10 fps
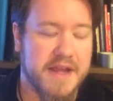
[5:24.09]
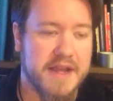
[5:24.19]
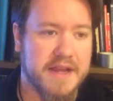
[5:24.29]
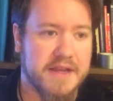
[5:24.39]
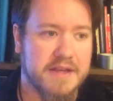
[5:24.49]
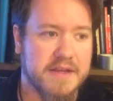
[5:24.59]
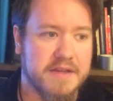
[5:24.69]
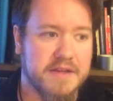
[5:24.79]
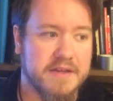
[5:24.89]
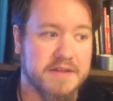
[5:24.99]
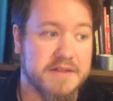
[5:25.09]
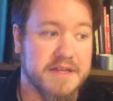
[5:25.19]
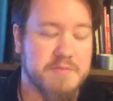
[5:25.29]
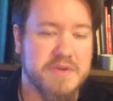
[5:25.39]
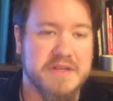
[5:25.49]
a
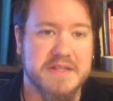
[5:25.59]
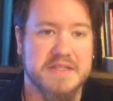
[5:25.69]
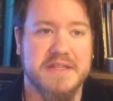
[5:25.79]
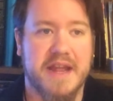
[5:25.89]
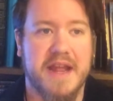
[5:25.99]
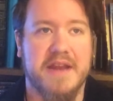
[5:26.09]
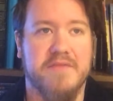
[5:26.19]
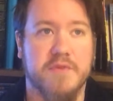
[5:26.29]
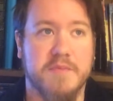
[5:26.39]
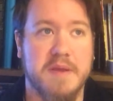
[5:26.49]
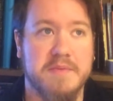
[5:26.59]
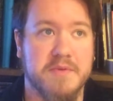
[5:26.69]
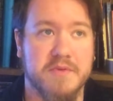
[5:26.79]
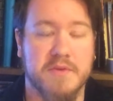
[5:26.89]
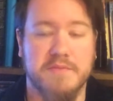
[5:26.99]
deep disdain for
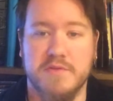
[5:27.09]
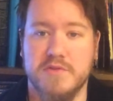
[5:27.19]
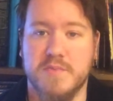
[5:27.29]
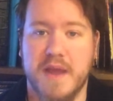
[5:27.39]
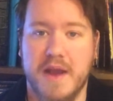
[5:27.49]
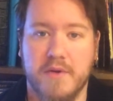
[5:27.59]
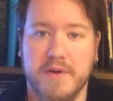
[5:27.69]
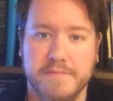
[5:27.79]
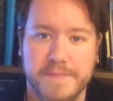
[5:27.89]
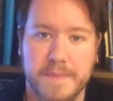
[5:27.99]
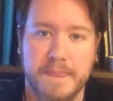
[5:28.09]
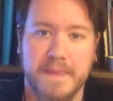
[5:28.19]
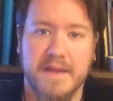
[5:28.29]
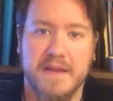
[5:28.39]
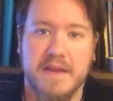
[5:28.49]
people who abuse power.
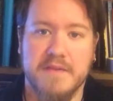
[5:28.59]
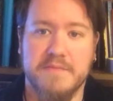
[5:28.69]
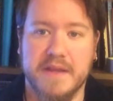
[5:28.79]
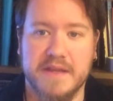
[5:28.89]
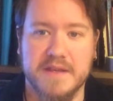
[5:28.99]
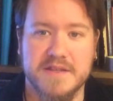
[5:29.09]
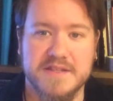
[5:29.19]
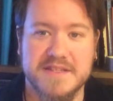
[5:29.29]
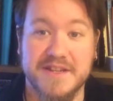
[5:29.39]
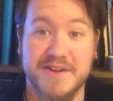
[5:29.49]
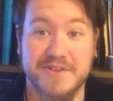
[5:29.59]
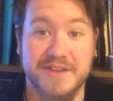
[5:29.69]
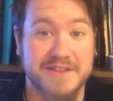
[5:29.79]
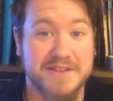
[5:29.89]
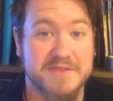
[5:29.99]
Because, you know,
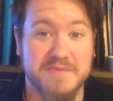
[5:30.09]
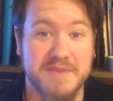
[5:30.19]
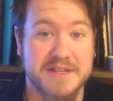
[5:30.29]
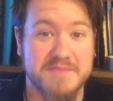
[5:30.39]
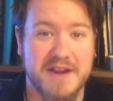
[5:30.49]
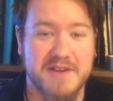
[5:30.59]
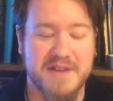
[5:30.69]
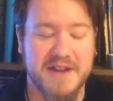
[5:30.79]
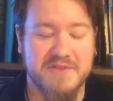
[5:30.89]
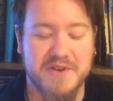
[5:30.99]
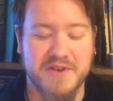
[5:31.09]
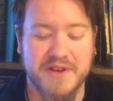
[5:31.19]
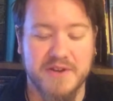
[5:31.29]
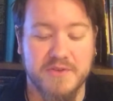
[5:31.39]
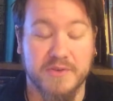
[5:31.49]
like the big Spider-Man quote,
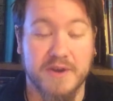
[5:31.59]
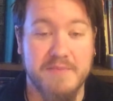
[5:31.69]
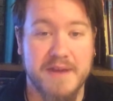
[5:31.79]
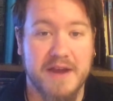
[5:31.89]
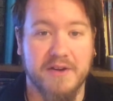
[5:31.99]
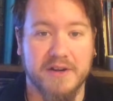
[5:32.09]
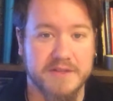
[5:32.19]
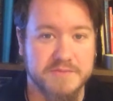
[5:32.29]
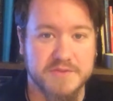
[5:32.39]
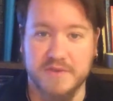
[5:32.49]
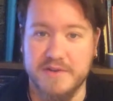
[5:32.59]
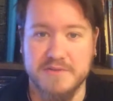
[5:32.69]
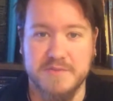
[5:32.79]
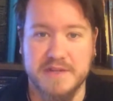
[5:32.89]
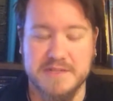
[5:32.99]
you know, with great power comes great
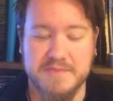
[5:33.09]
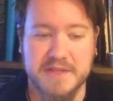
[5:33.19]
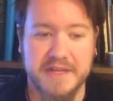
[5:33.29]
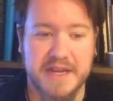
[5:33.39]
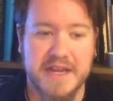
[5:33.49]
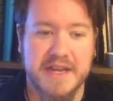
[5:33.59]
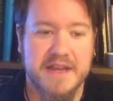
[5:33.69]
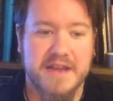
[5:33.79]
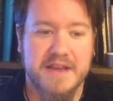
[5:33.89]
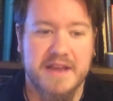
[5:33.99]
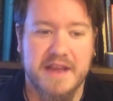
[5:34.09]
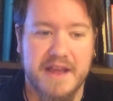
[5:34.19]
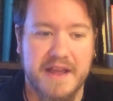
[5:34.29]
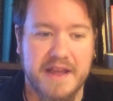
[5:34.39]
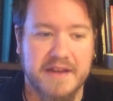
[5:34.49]
responsibility.
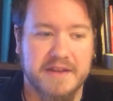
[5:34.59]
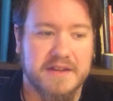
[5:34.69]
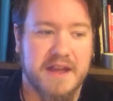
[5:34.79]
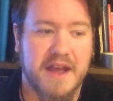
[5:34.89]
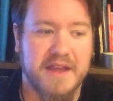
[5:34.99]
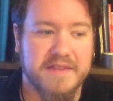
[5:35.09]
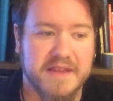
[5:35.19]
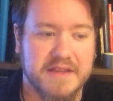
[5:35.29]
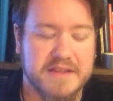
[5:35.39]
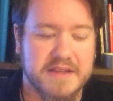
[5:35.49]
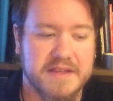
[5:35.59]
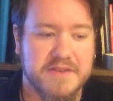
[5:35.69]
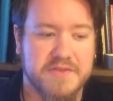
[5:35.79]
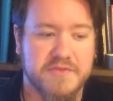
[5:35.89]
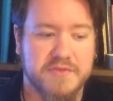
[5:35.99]
And I think that if